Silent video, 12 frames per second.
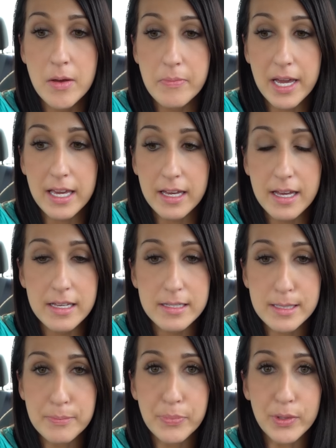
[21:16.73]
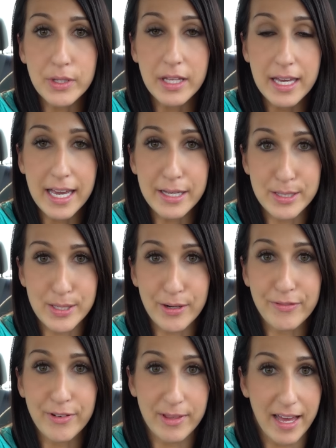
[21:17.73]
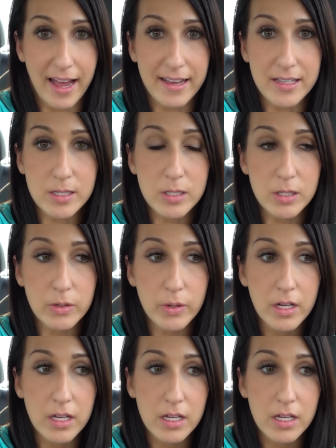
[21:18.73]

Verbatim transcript: my simple answer for that is to